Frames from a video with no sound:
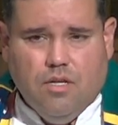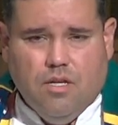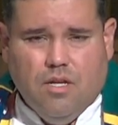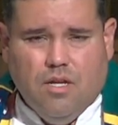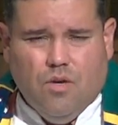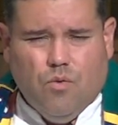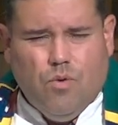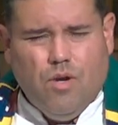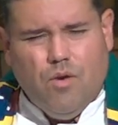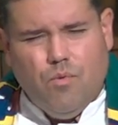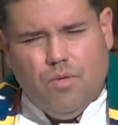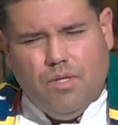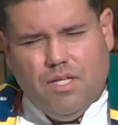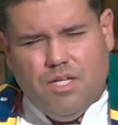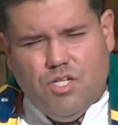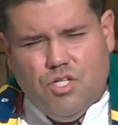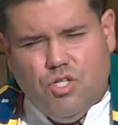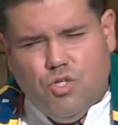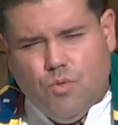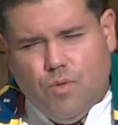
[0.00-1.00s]
We're not really
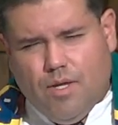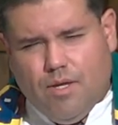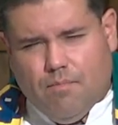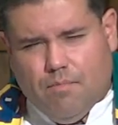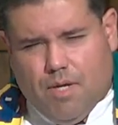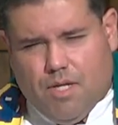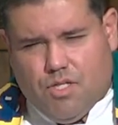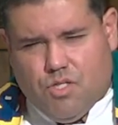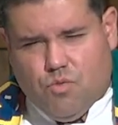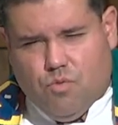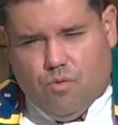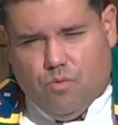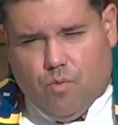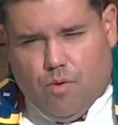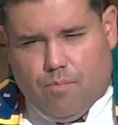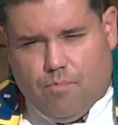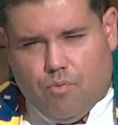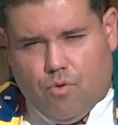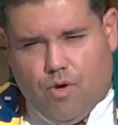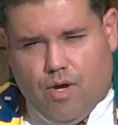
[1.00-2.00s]
doing much when we're
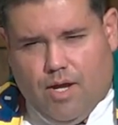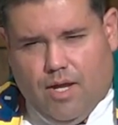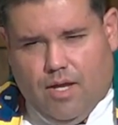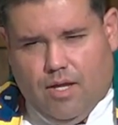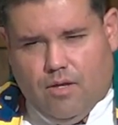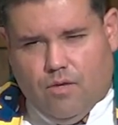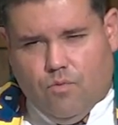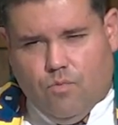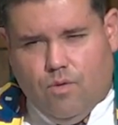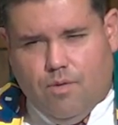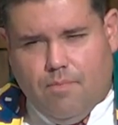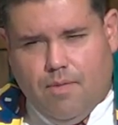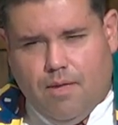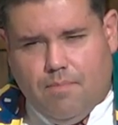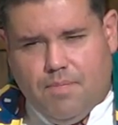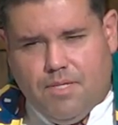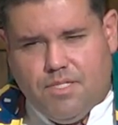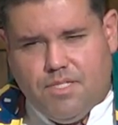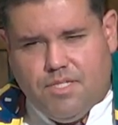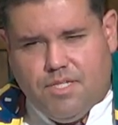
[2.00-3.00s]
praying. We may
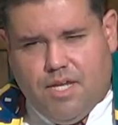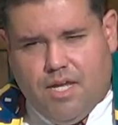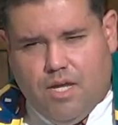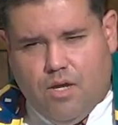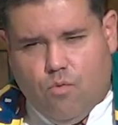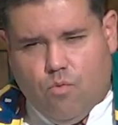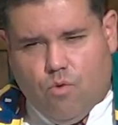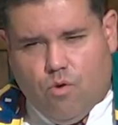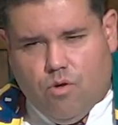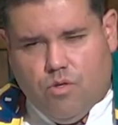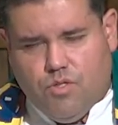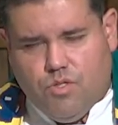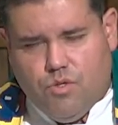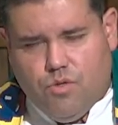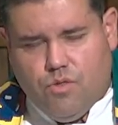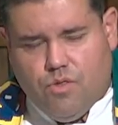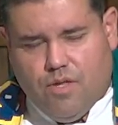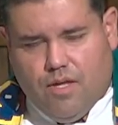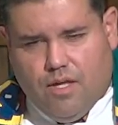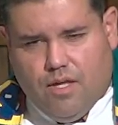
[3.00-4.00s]
be saying words or
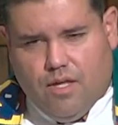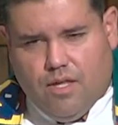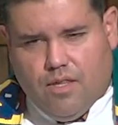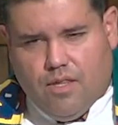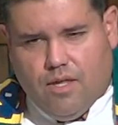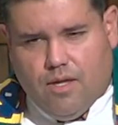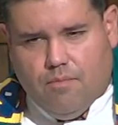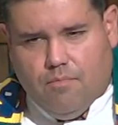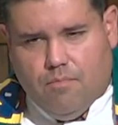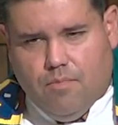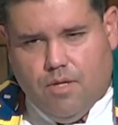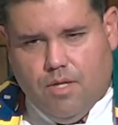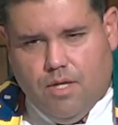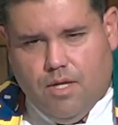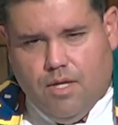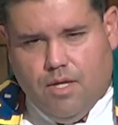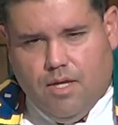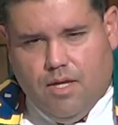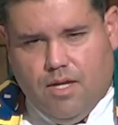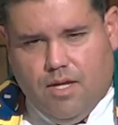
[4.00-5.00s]
thinking them,
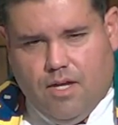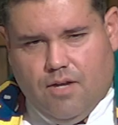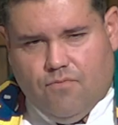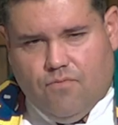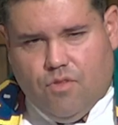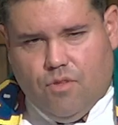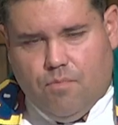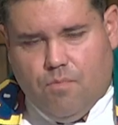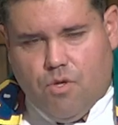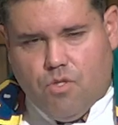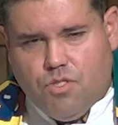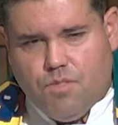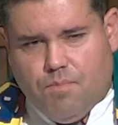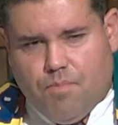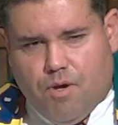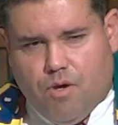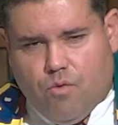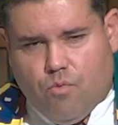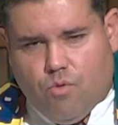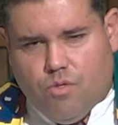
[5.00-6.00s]
and for the most
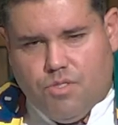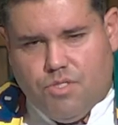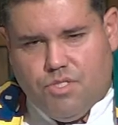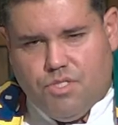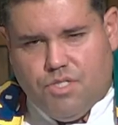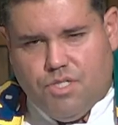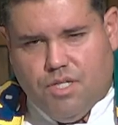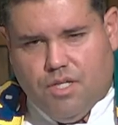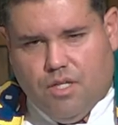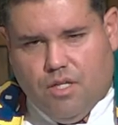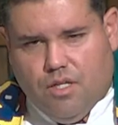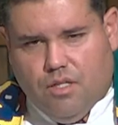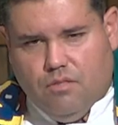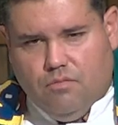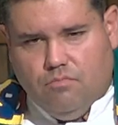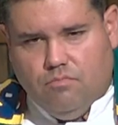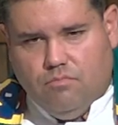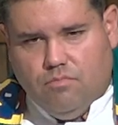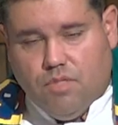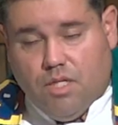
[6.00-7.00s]
part, we're still,
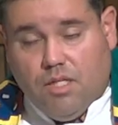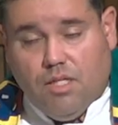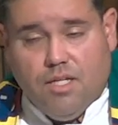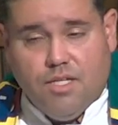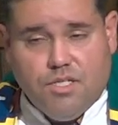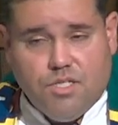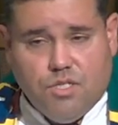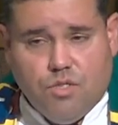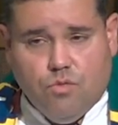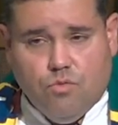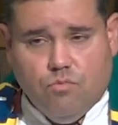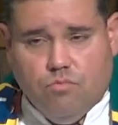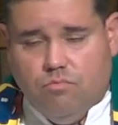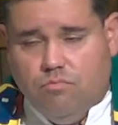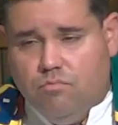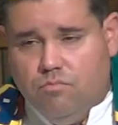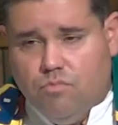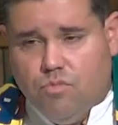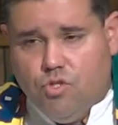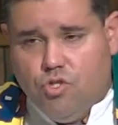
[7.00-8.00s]
unless you
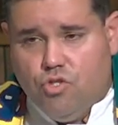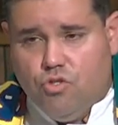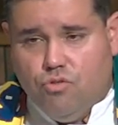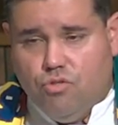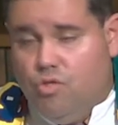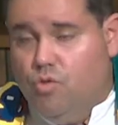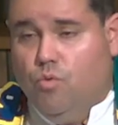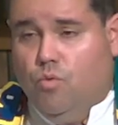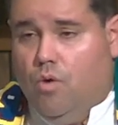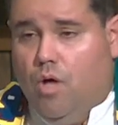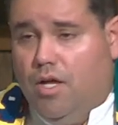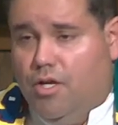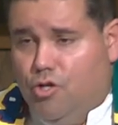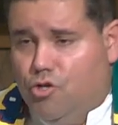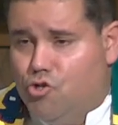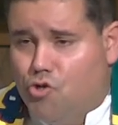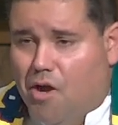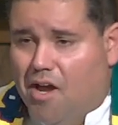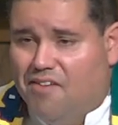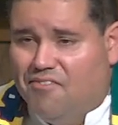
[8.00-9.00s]
do it while you're
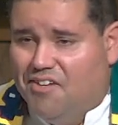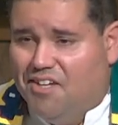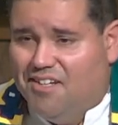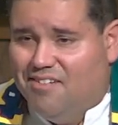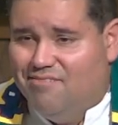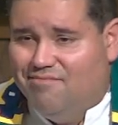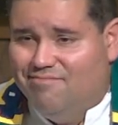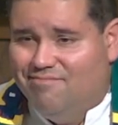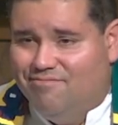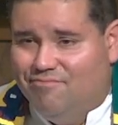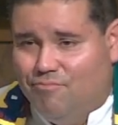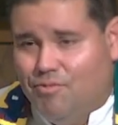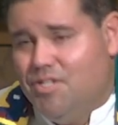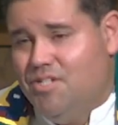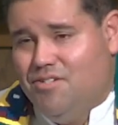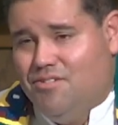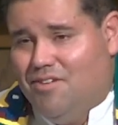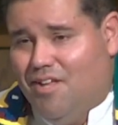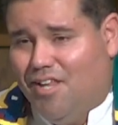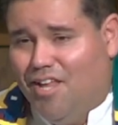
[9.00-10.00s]
driving,
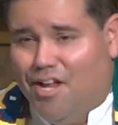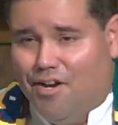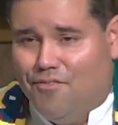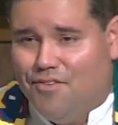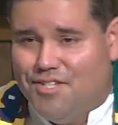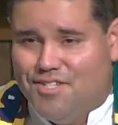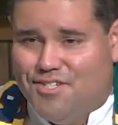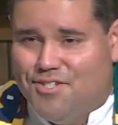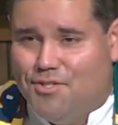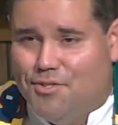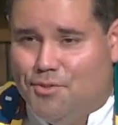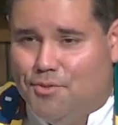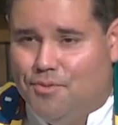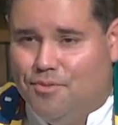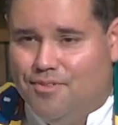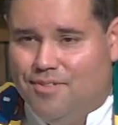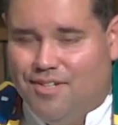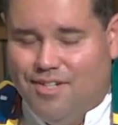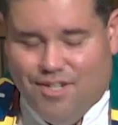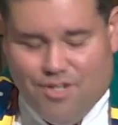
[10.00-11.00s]
which a lot of us do,
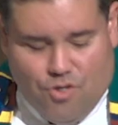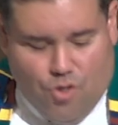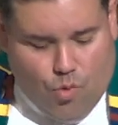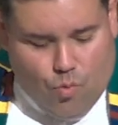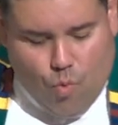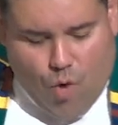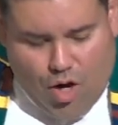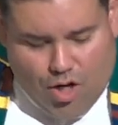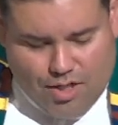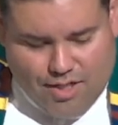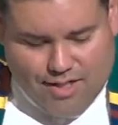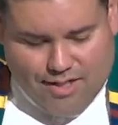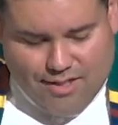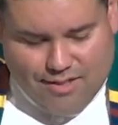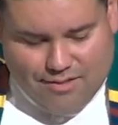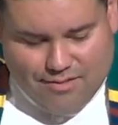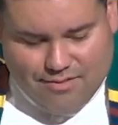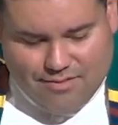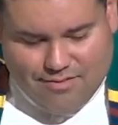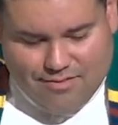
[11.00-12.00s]
or walking
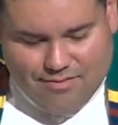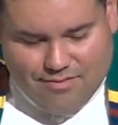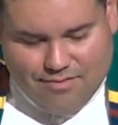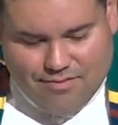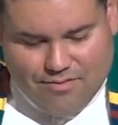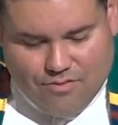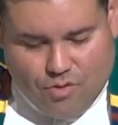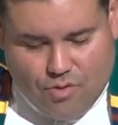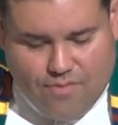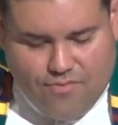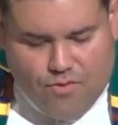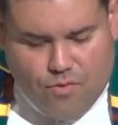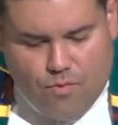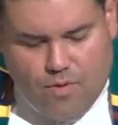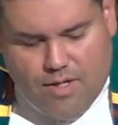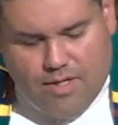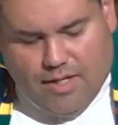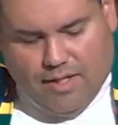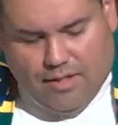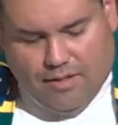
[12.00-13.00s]
or even
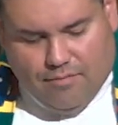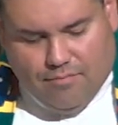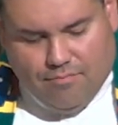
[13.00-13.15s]
running.